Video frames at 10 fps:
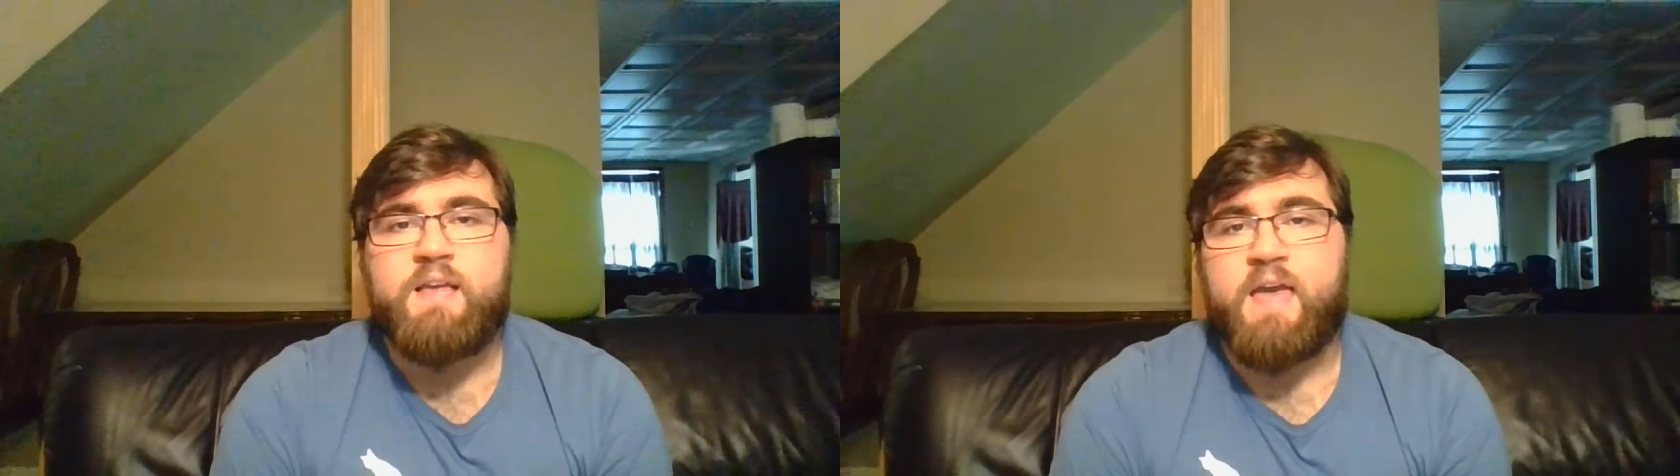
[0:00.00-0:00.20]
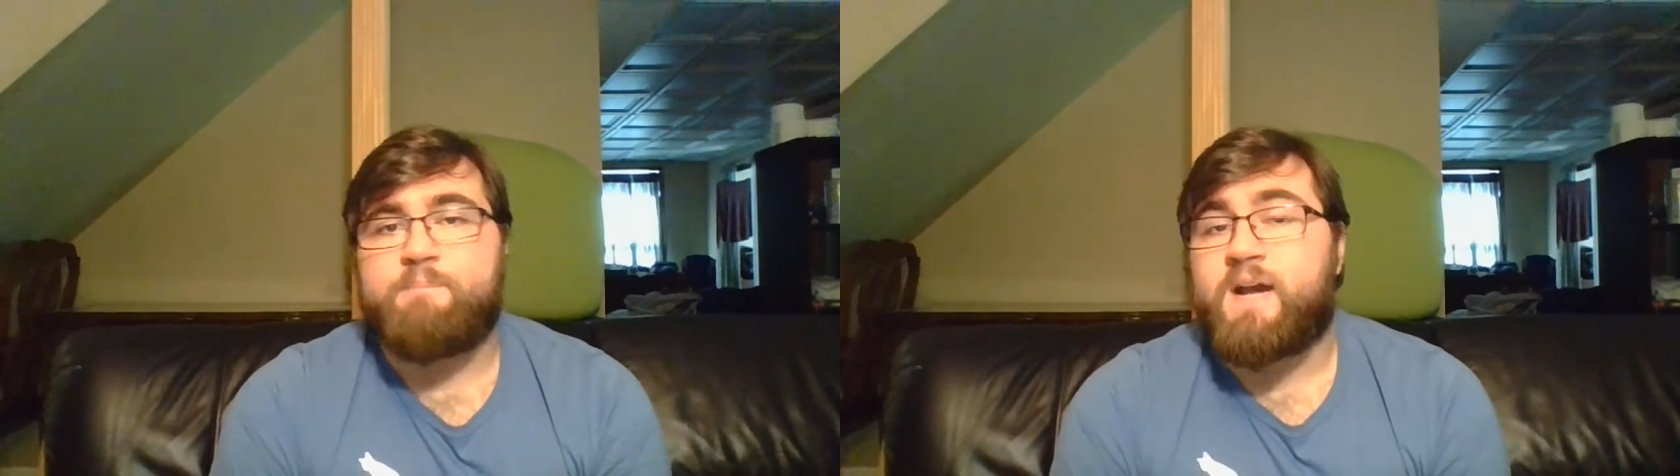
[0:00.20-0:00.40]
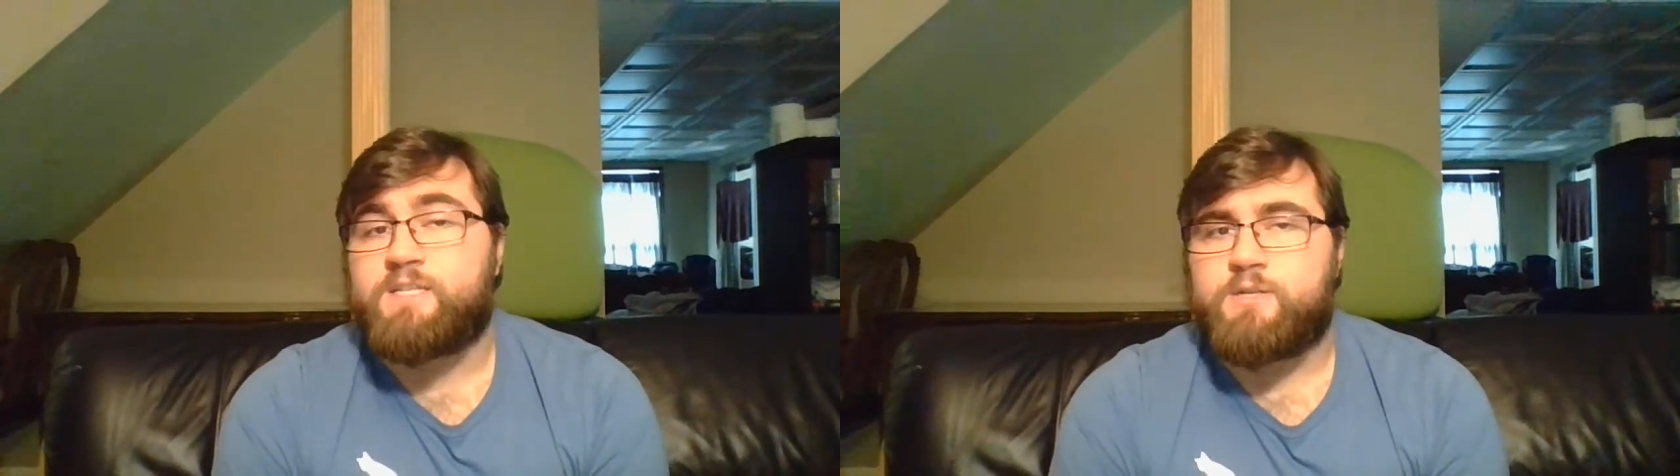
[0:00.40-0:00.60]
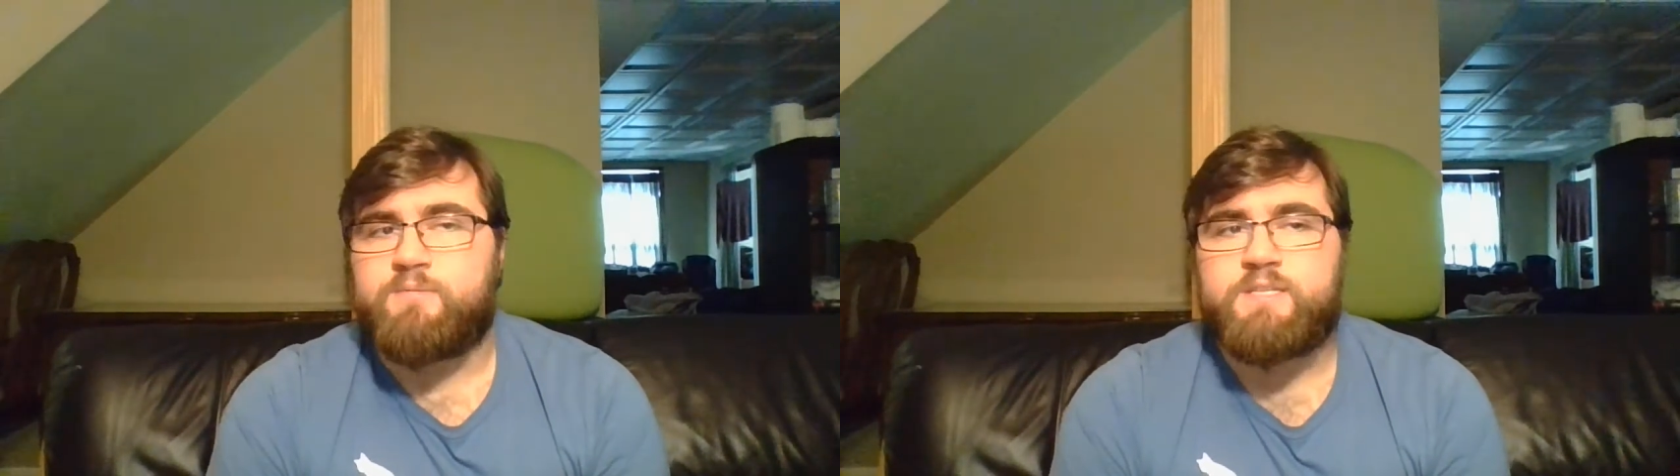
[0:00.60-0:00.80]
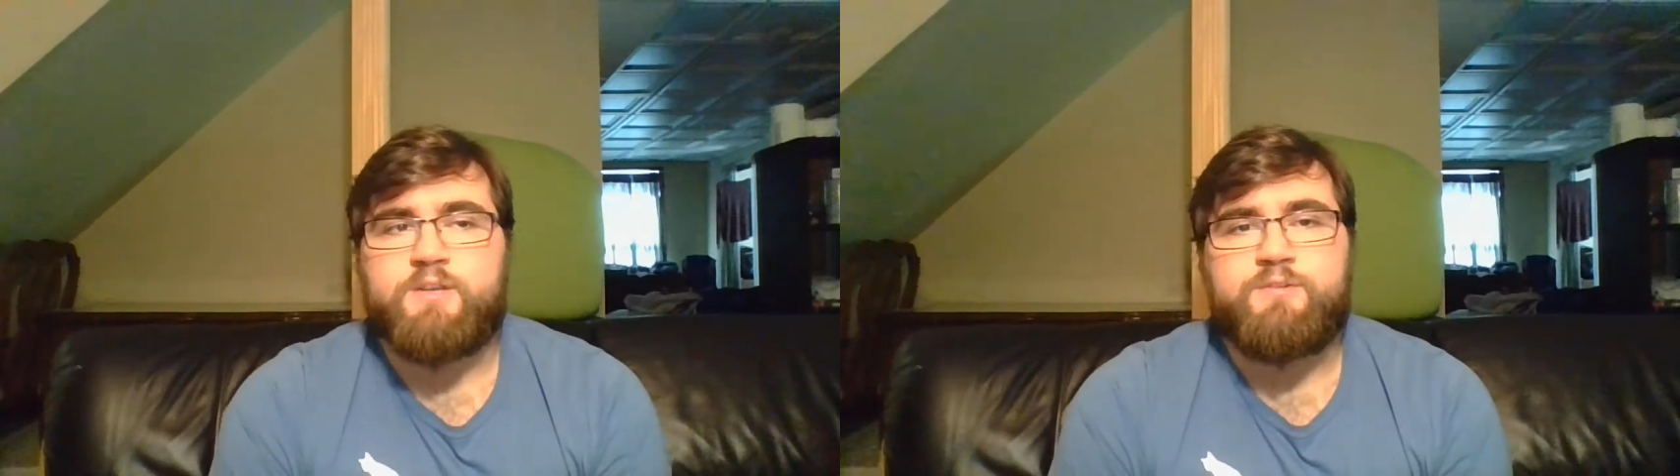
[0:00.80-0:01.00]
And by
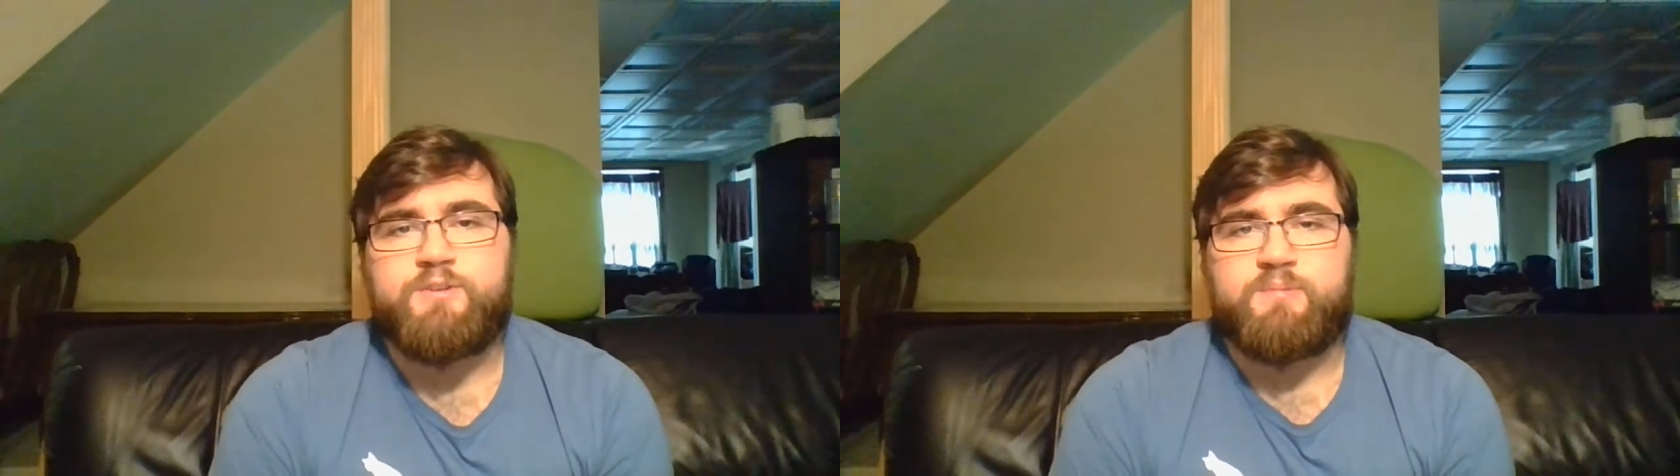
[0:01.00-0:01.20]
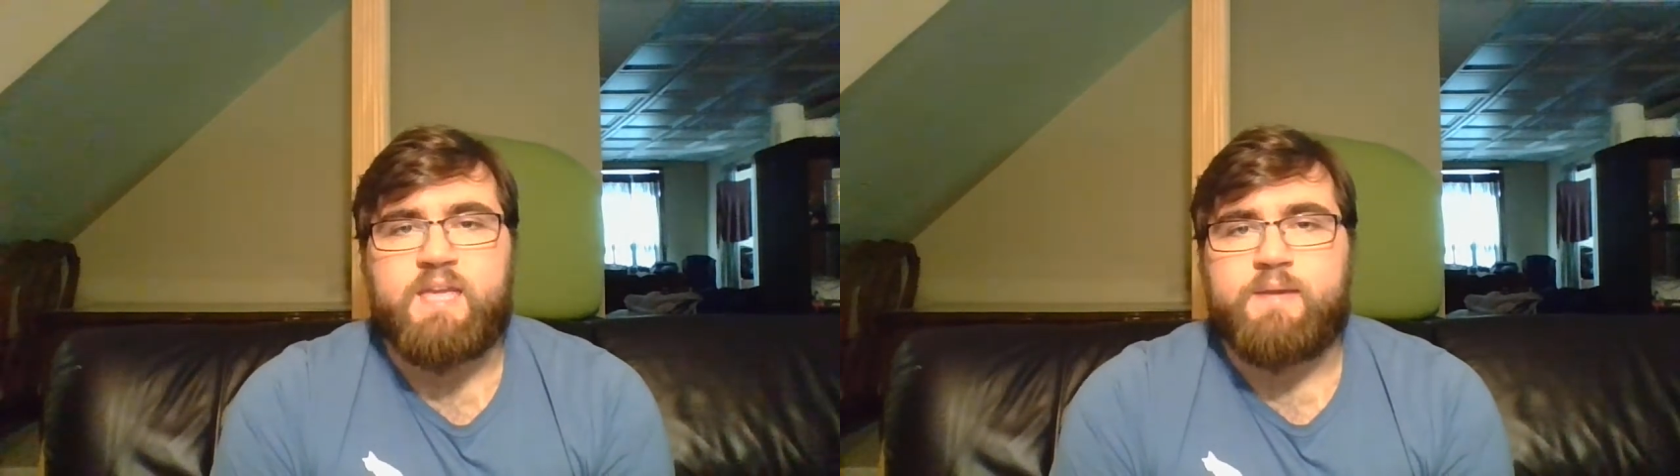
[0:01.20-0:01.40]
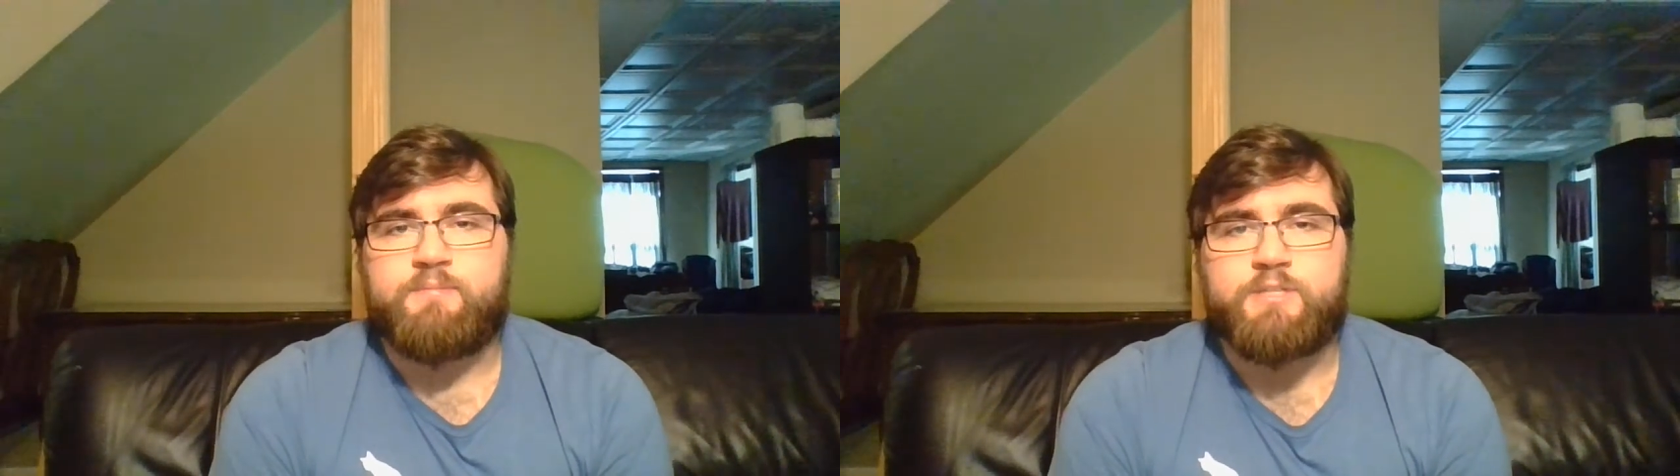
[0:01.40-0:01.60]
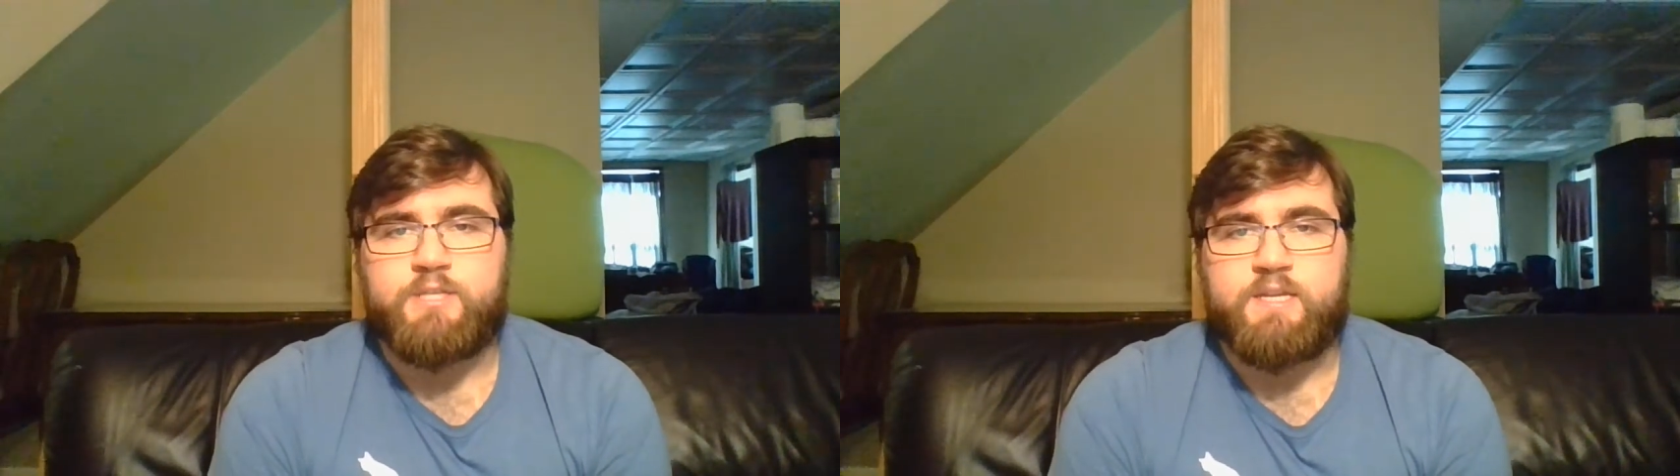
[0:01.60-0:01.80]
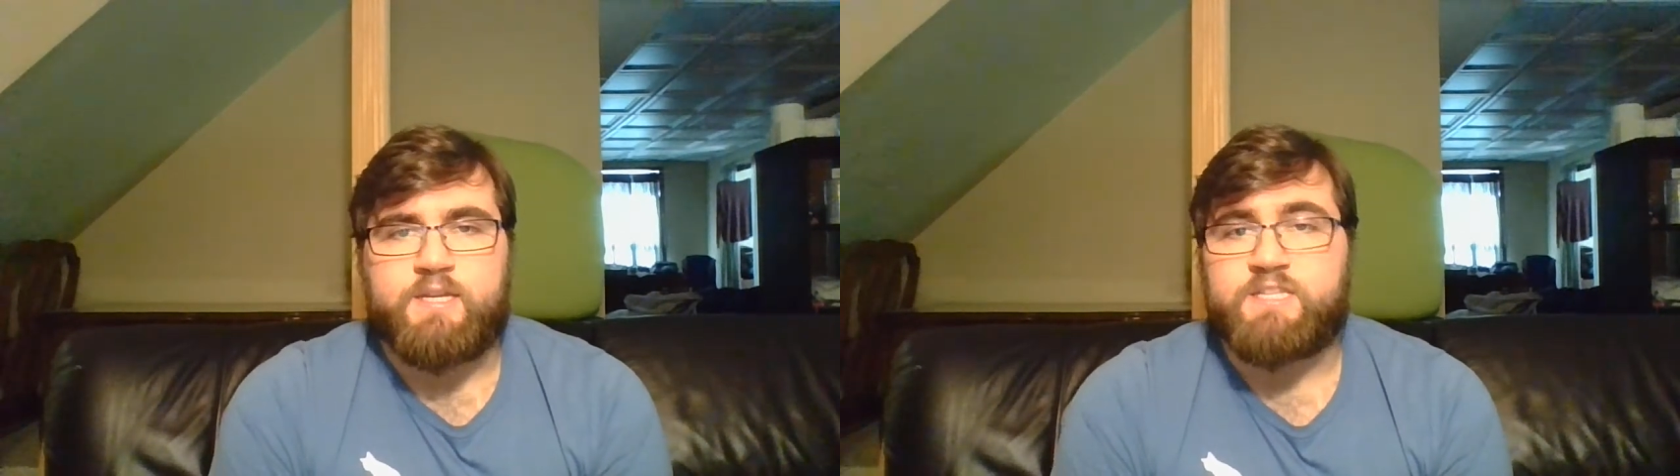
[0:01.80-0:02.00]
doing so, you'll be able to